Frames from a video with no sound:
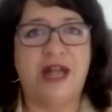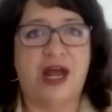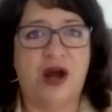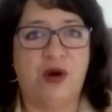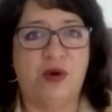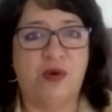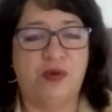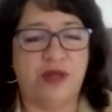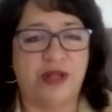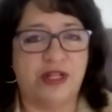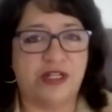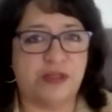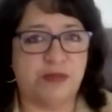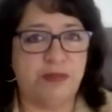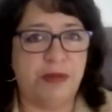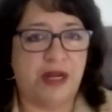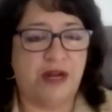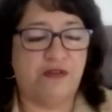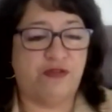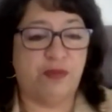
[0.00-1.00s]
Now it's
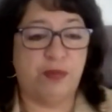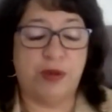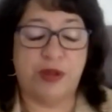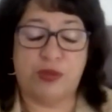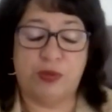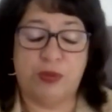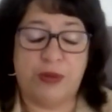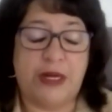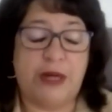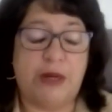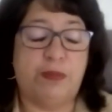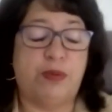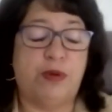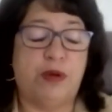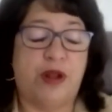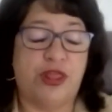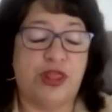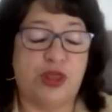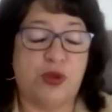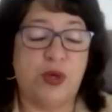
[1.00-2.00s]
made from a
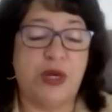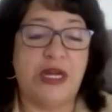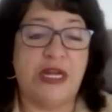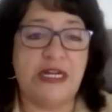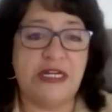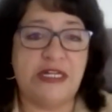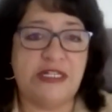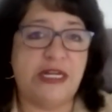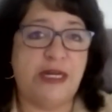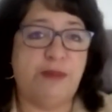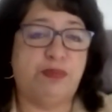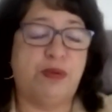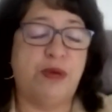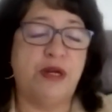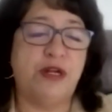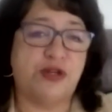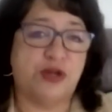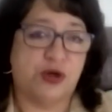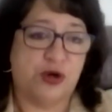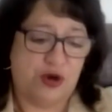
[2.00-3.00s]
3D
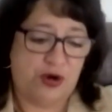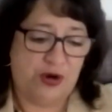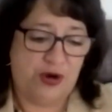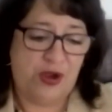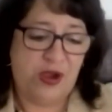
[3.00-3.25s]
printer,